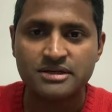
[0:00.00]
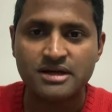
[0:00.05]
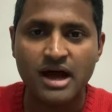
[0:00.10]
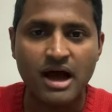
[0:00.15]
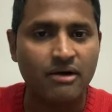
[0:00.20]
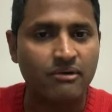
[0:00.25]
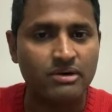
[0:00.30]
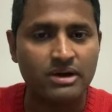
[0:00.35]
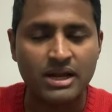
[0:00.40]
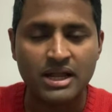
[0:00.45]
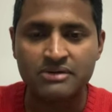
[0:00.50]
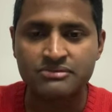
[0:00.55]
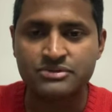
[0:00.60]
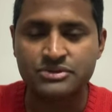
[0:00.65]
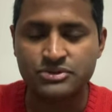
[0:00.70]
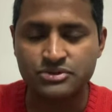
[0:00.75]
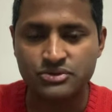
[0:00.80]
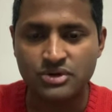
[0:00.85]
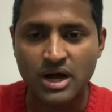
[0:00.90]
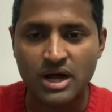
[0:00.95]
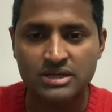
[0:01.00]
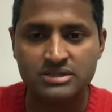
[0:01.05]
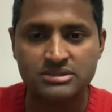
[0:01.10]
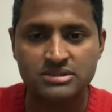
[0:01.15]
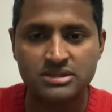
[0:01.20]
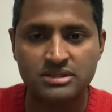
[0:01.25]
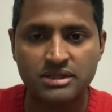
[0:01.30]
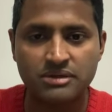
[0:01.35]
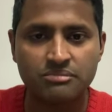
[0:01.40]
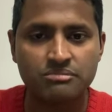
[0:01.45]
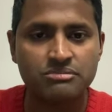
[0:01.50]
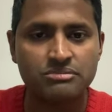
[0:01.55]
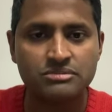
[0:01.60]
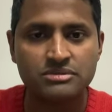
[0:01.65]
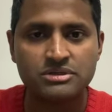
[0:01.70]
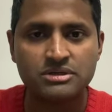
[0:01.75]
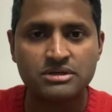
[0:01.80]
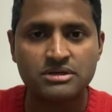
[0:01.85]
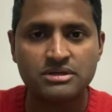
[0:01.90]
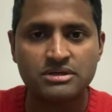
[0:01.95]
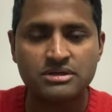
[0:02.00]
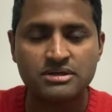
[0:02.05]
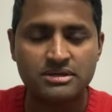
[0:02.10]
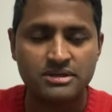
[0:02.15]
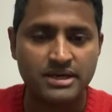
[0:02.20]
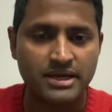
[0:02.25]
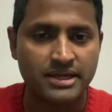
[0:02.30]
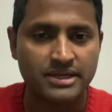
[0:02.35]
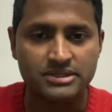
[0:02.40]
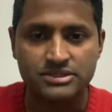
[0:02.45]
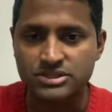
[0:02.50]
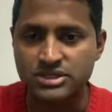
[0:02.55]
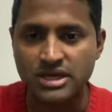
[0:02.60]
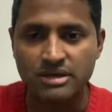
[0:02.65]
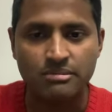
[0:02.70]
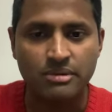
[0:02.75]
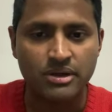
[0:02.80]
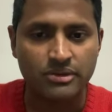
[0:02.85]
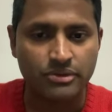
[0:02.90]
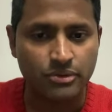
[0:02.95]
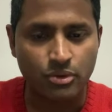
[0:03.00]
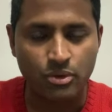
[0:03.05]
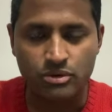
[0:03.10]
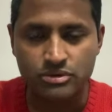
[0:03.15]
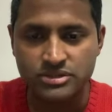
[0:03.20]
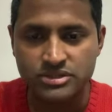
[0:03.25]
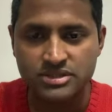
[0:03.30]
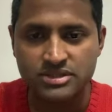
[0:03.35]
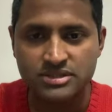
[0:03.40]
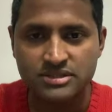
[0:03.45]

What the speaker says: would love to answer them and share my thoughts.